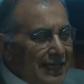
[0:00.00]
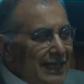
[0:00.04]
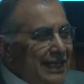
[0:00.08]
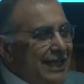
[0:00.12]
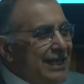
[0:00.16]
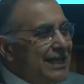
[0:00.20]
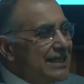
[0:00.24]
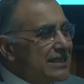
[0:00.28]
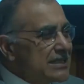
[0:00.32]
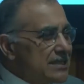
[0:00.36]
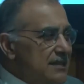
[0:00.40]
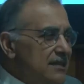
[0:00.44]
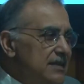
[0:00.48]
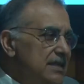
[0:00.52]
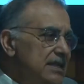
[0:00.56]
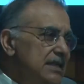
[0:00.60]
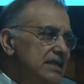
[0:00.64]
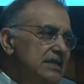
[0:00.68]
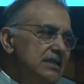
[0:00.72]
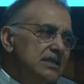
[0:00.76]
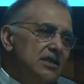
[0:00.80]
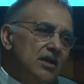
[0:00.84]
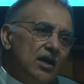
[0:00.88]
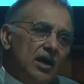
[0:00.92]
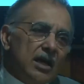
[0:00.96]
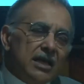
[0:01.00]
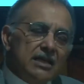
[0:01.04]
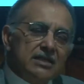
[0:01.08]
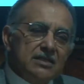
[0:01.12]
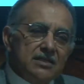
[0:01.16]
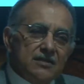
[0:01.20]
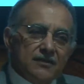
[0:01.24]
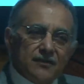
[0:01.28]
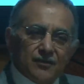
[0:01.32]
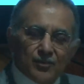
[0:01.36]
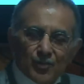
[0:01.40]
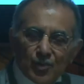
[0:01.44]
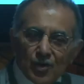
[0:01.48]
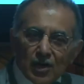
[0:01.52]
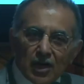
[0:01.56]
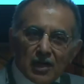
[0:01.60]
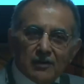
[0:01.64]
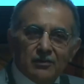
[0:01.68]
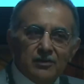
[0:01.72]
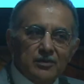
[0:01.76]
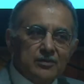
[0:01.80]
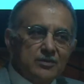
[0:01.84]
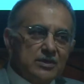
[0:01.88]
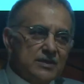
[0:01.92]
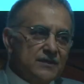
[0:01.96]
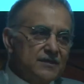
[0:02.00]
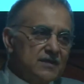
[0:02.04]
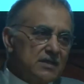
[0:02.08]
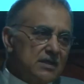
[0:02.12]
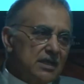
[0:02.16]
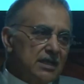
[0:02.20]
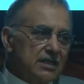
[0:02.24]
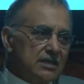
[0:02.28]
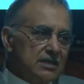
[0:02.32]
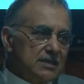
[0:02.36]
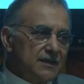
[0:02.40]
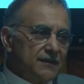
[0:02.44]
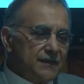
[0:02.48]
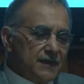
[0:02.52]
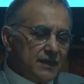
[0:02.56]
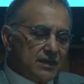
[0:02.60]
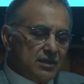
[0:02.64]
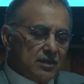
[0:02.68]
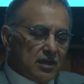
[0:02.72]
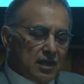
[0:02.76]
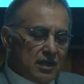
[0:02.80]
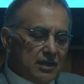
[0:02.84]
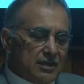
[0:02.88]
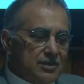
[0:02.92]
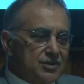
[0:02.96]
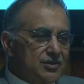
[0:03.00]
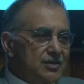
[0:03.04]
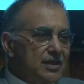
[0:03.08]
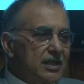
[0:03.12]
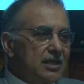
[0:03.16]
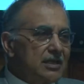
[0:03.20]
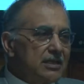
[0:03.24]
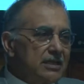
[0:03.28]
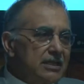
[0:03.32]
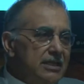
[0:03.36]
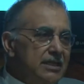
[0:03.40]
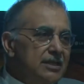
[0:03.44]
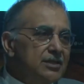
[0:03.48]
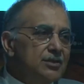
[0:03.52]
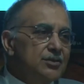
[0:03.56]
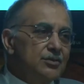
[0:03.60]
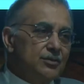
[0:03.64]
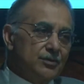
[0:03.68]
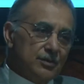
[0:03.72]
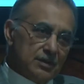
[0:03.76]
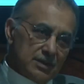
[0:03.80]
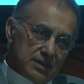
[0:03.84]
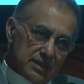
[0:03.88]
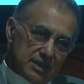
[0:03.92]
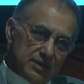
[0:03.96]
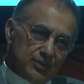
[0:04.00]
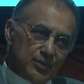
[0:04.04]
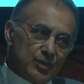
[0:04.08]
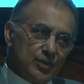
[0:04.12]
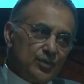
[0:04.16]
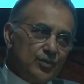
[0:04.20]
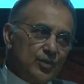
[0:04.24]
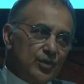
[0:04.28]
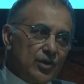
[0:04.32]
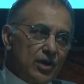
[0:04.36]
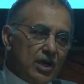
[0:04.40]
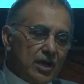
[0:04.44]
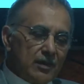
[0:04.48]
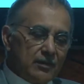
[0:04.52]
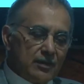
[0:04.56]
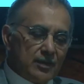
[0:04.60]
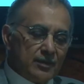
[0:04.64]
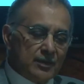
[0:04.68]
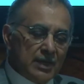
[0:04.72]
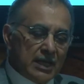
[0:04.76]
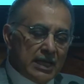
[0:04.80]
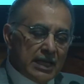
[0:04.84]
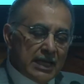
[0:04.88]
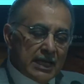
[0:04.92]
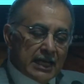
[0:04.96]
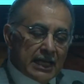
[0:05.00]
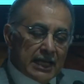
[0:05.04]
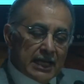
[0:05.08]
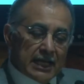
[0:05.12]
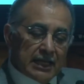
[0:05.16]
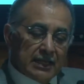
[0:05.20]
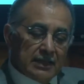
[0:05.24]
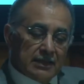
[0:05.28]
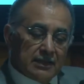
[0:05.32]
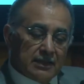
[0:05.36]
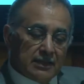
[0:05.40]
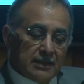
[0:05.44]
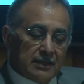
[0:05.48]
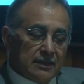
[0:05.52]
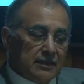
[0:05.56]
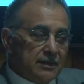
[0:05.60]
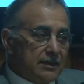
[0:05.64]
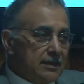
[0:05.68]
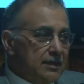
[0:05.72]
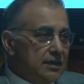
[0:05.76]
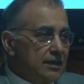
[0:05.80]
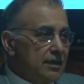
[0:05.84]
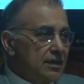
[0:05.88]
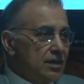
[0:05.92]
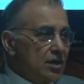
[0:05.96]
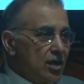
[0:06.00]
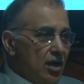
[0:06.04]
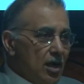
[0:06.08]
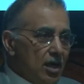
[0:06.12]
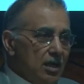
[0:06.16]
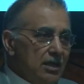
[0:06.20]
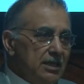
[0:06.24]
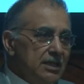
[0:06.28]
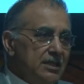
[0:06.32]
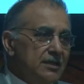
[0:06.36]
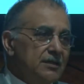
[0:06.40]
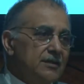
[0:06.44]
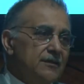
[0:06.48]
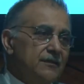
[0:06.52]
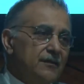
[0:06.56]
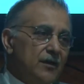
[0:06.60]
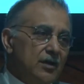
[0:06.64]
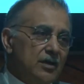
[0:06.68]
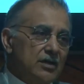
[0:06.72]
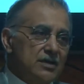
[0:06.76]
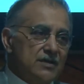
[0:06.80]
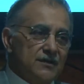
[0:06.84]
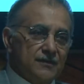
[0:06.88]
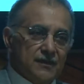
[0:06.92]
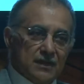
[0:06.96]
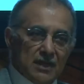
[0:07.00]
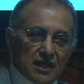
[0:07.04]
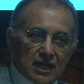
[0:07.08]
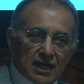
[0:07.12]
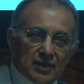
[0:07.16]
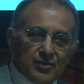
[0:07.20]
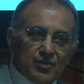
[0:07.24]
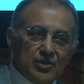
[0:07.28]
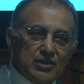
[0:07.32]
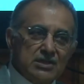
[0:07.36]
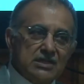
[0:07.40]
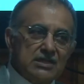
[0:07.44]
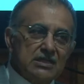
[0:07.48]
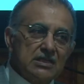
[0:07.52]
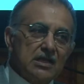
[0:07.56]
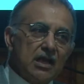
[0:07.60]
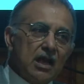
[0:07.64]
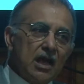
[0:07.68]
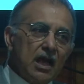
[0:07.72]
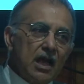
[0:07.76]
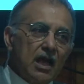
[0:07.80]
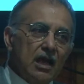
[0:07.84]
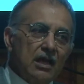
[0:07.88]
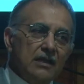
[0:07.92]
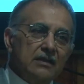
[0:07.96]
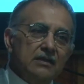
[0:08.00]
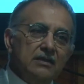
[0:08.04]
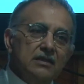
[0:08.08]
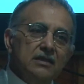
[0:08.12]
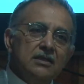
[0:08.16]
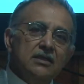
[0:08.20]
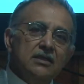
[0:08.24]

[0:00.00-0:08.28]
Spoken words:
It's these kinds of problems of scientific knowledge that lead to a deeper problem. And a colleague of ours, Vinay Prasad,